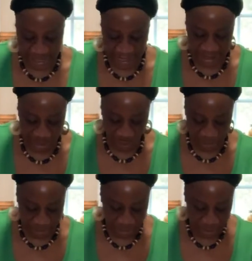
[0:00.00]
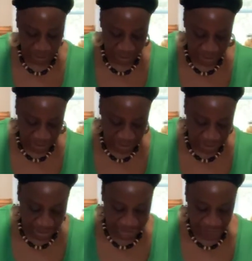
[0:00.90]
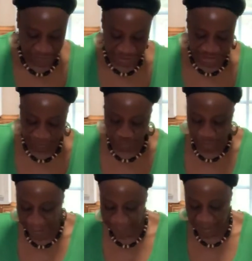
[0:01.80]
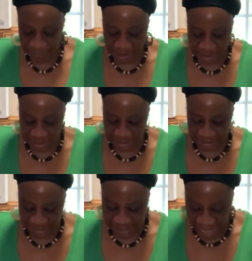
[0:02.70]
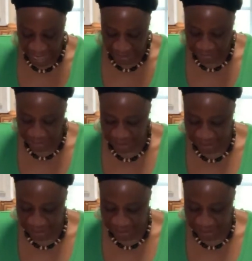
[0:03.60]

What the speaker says: that liquid. Because if you just drop them in there like that,